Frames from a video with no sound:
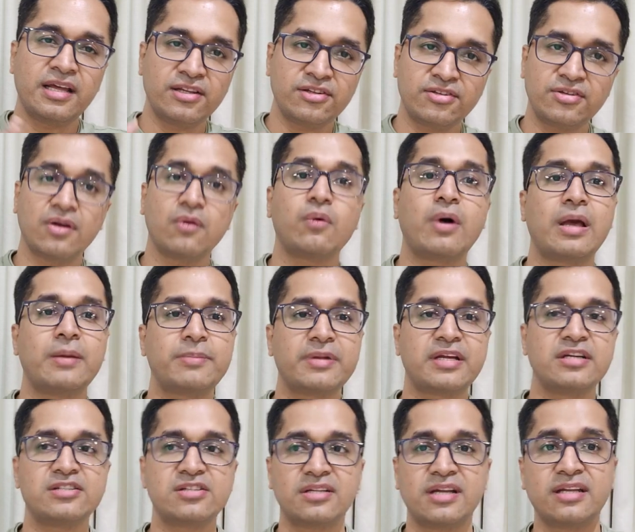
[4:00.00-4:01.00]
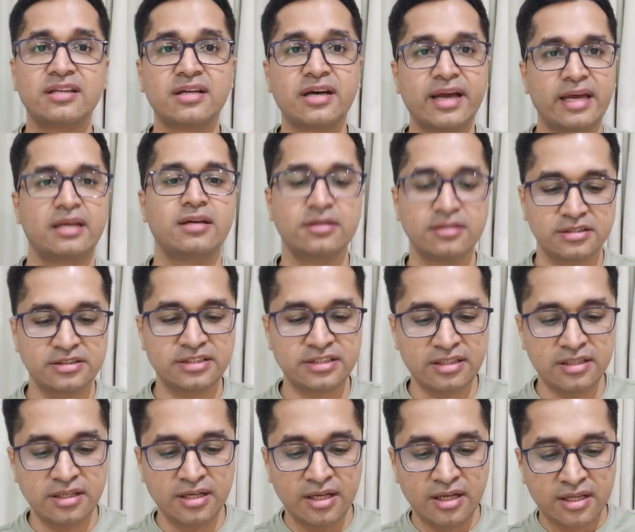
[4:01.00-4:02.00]
hence the vibration and the
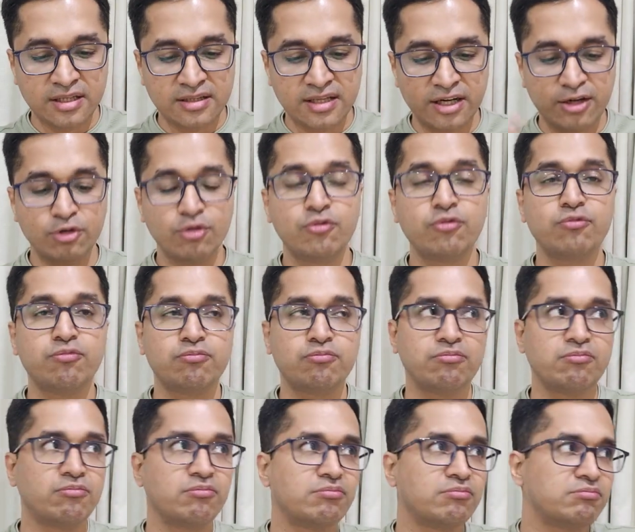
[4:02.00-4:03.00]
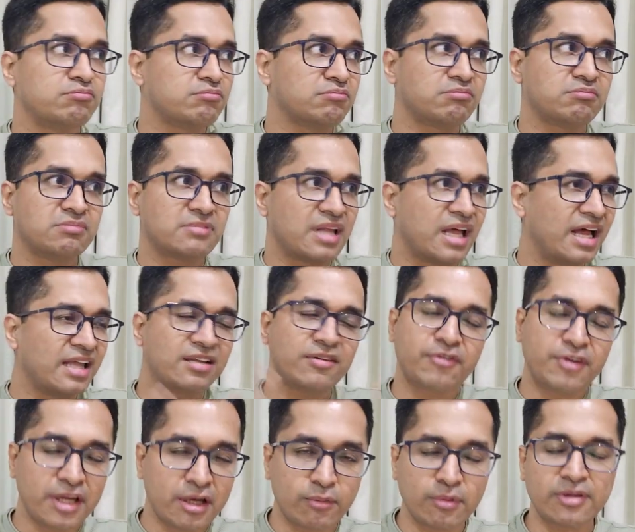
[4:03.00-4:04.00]
energy that you and the
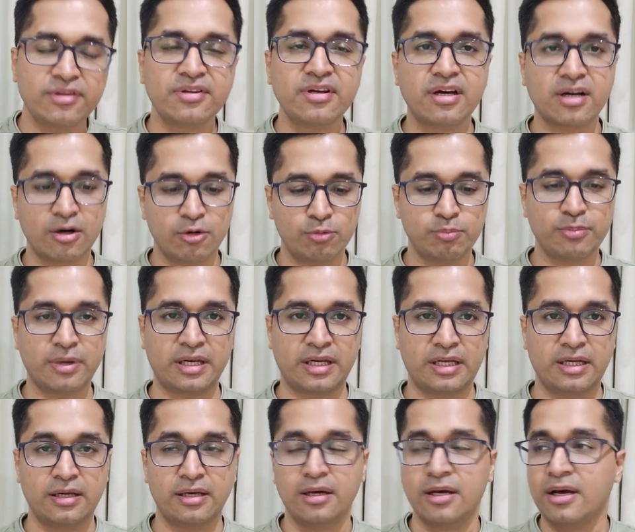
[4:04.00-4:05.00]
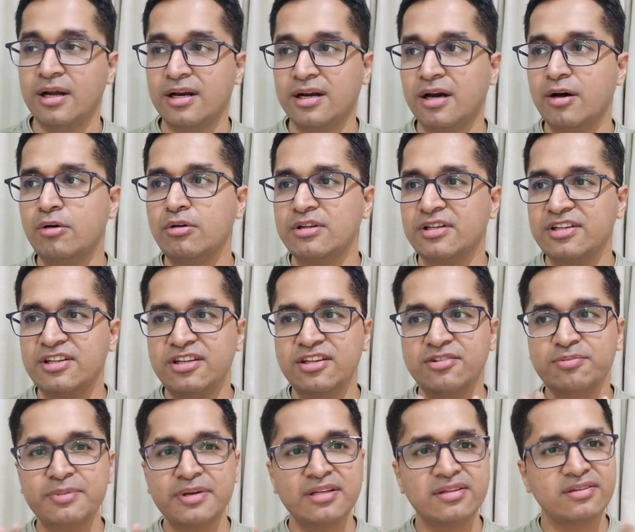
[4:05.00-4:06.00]
frequency around money. Now,
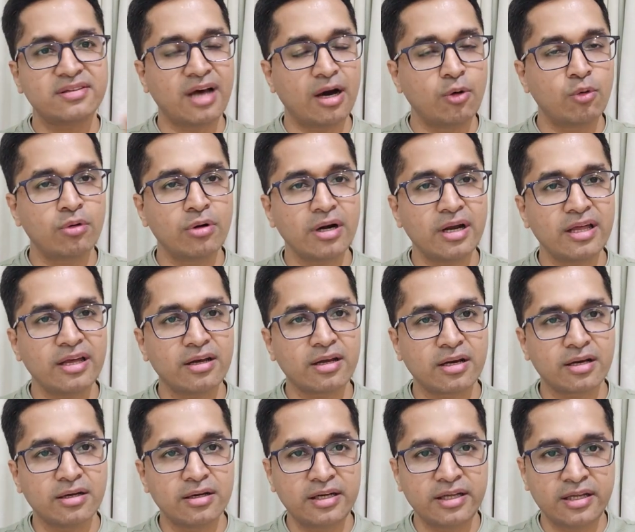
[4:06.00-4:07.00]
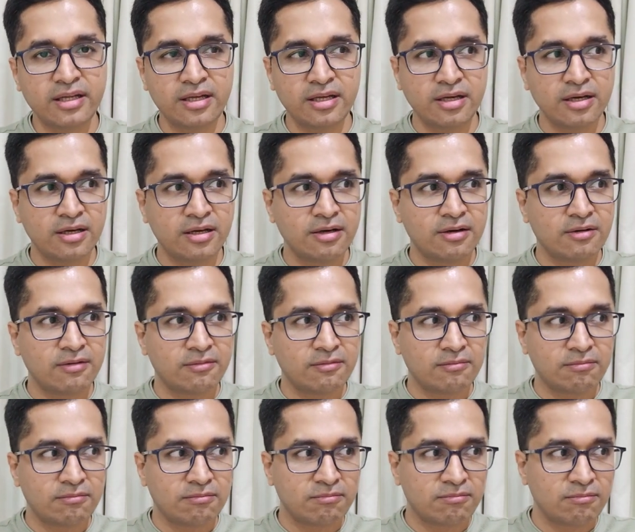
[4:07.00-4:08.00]
these may sound like really
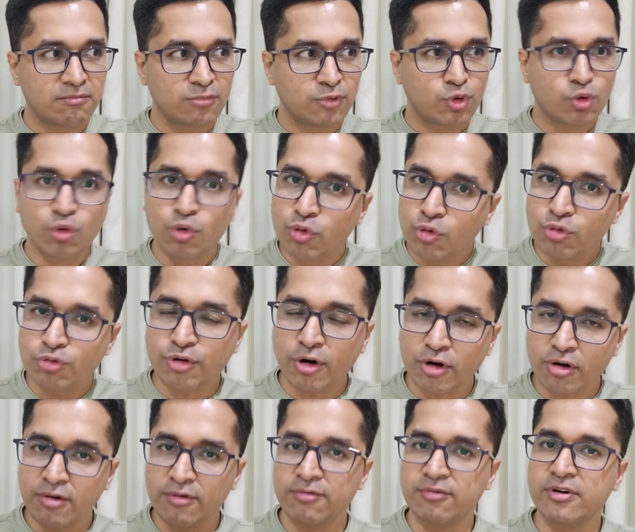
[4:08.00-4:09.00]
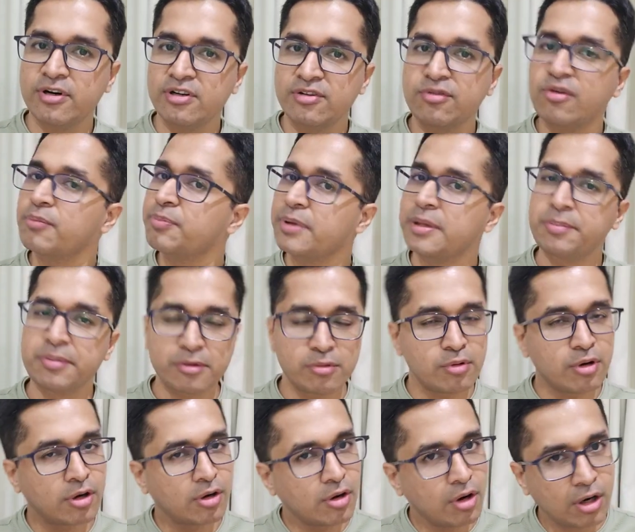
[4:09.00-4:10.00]
cuckoo sort of words for people
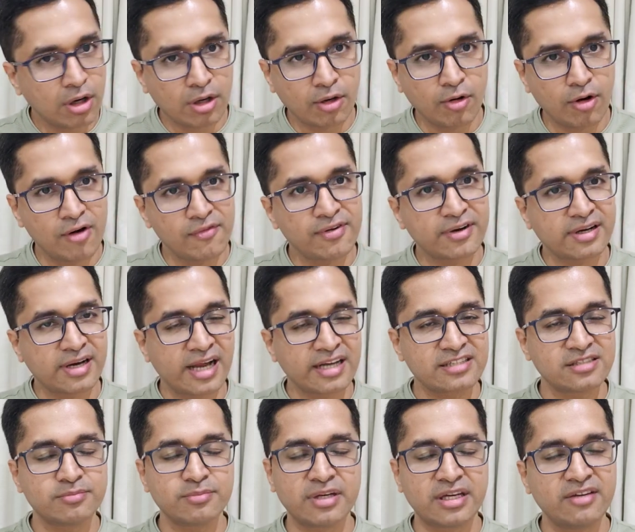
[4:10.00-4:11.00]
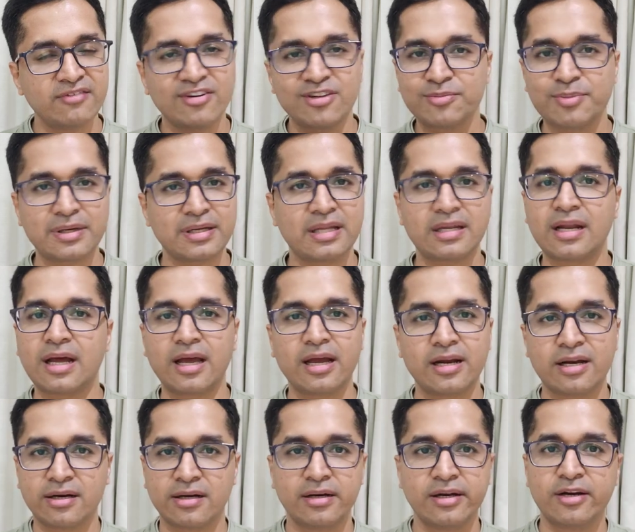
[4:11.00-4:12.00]
who are not law of attraction believers, but then
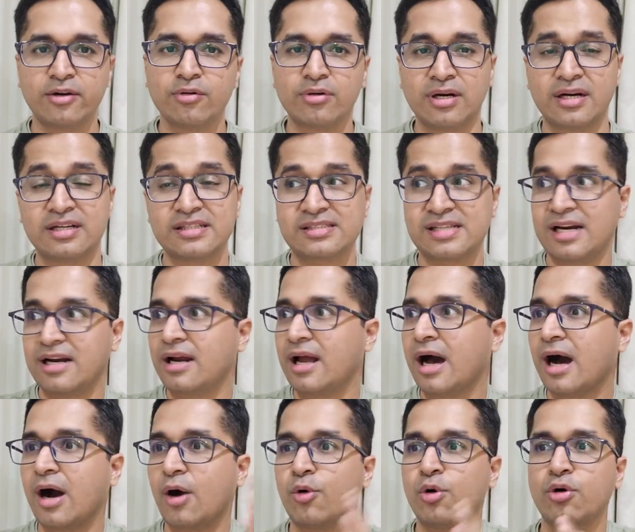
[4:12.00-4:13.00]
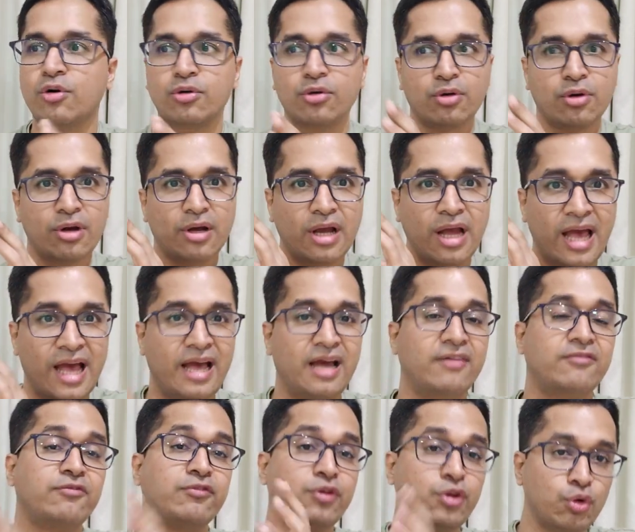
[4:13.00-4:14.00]
I really don't understand how
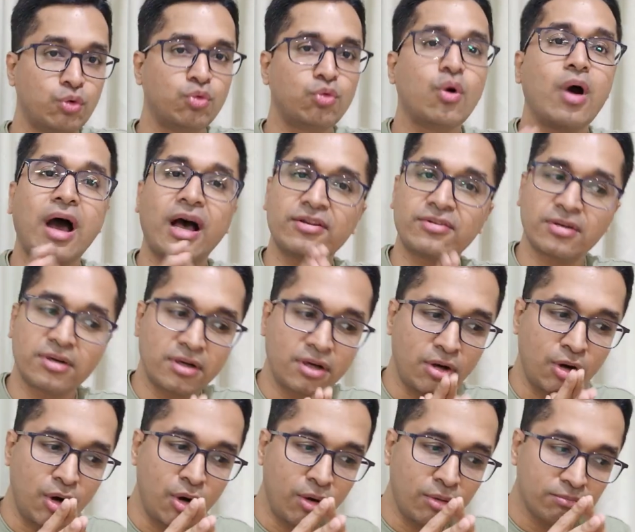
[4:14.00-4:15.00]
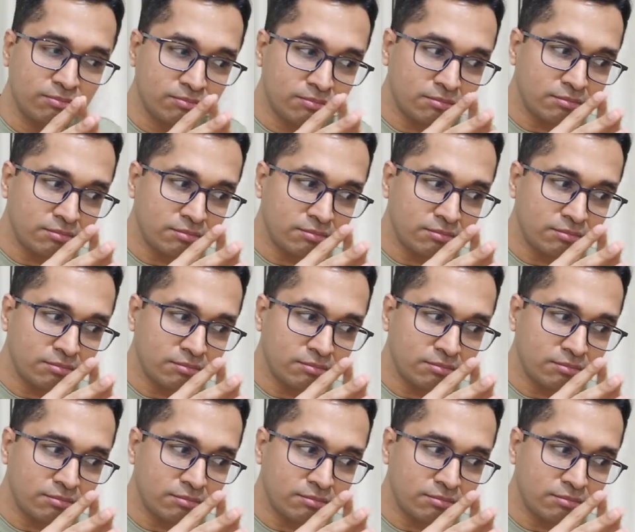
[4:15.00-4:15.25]
have you as a